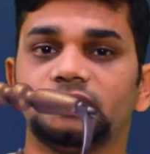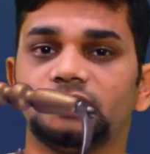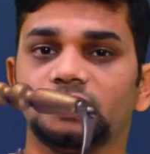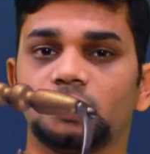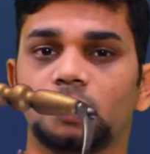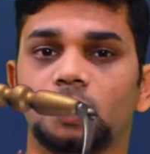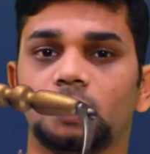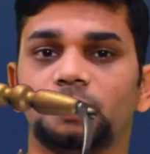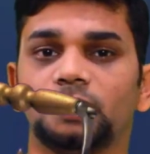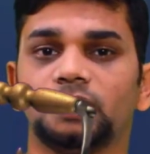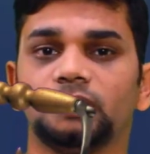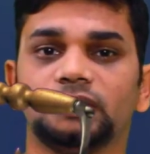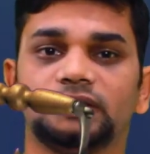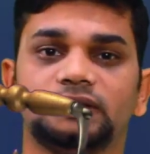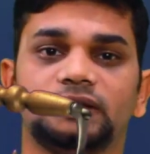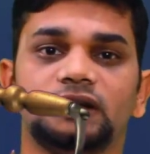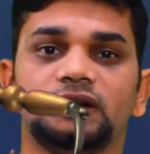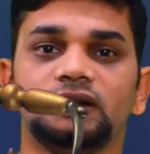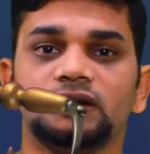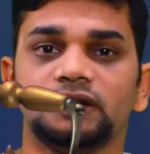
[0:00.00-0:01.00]
is a copper
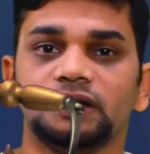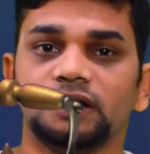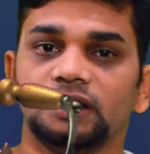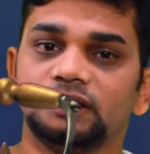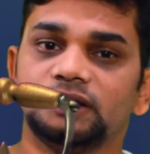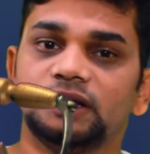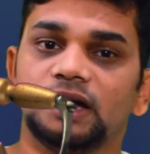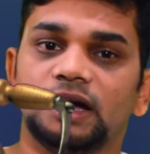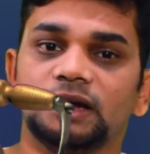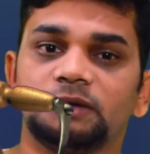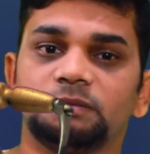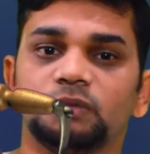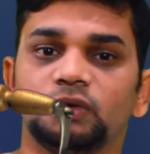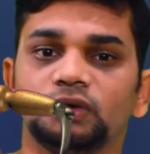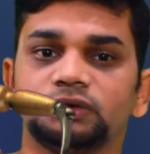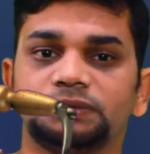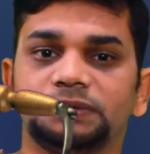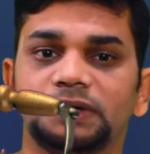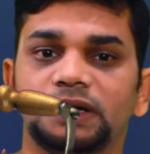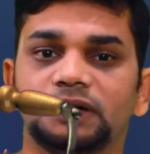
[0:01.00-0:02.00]
vessel. In the
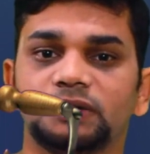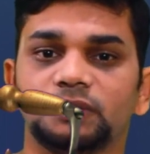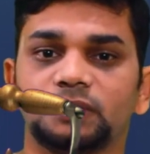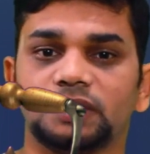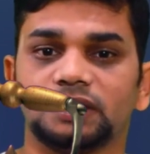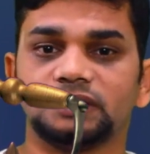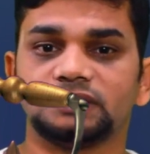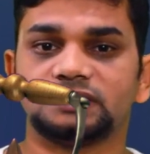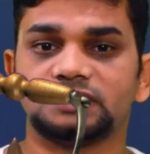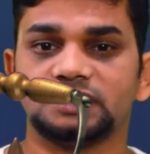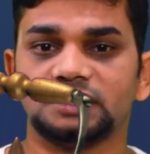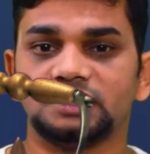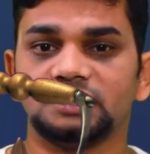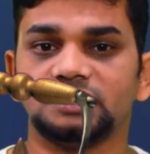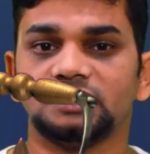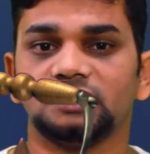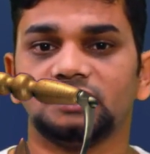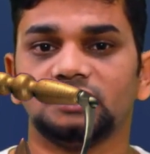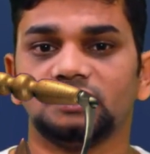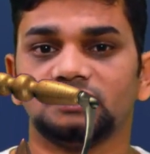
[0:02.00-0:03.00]
atmosphere you can
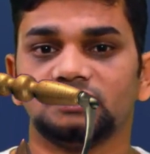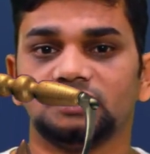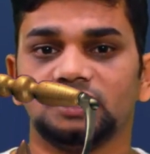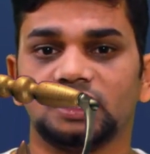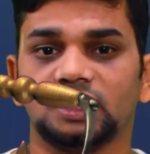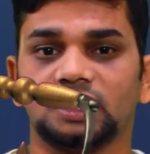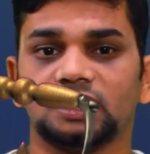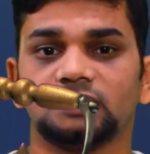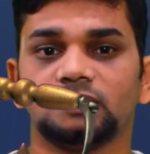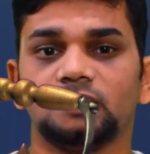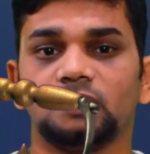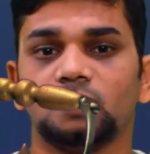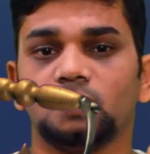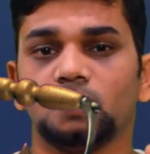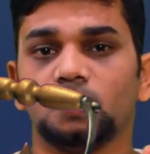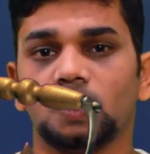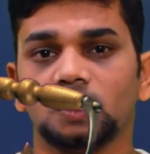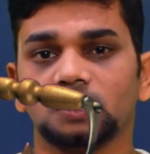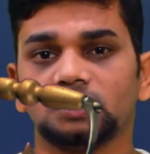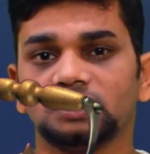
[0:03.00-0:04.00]
see there are
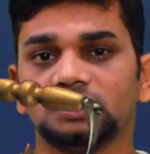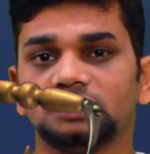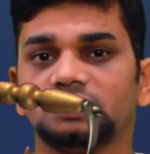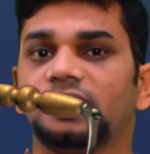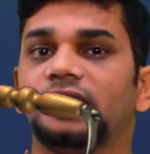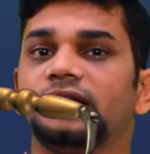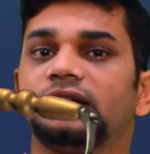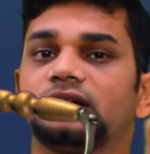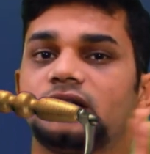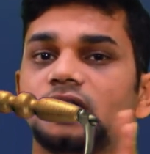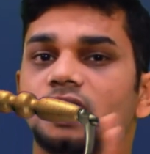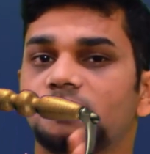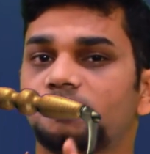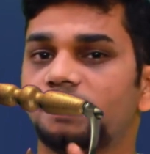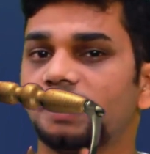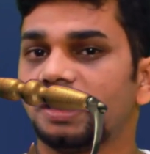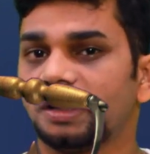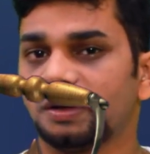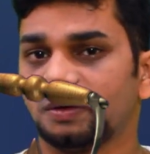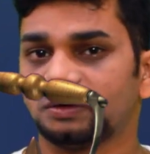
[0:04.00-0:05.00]
water and
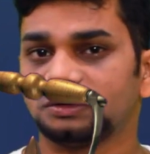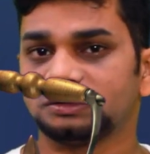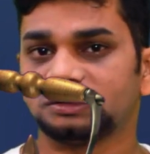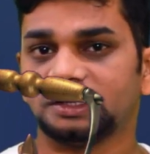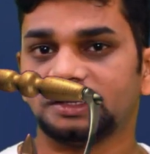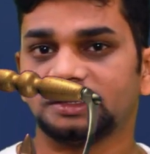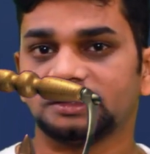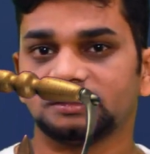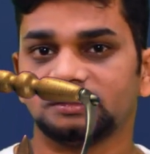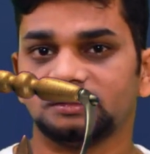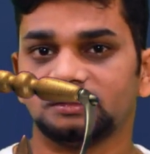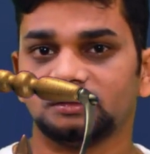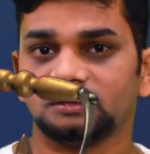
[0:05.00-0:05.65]
carbon dioxide.